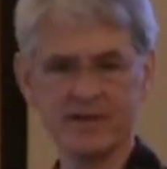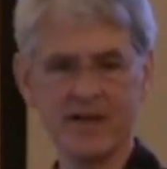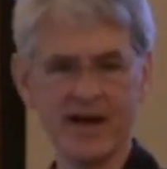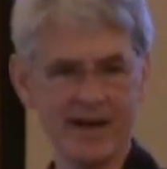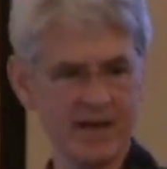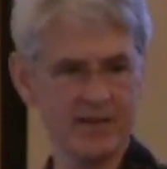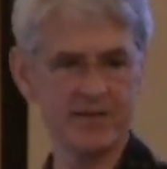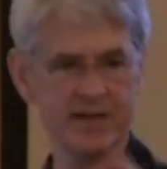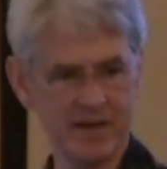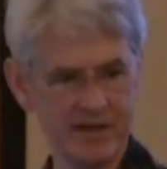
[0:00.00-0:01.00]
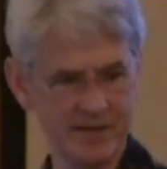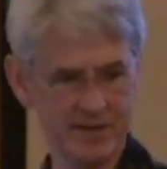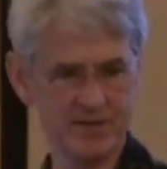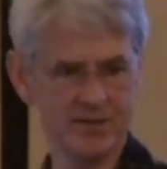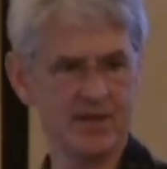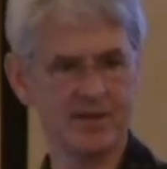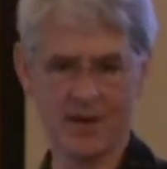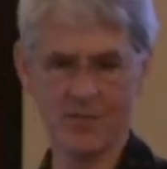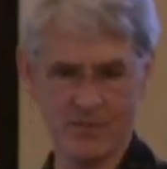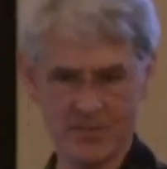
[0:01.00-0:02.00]
nine out of the 10 ideas
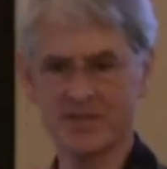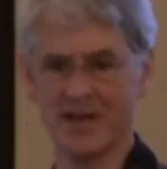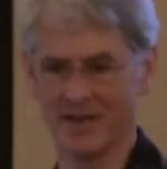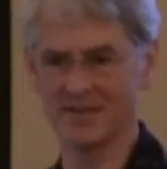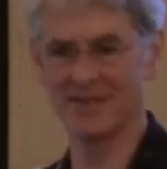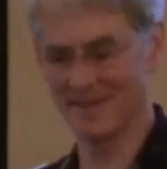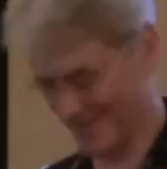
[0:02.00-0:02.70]
that were mistakes.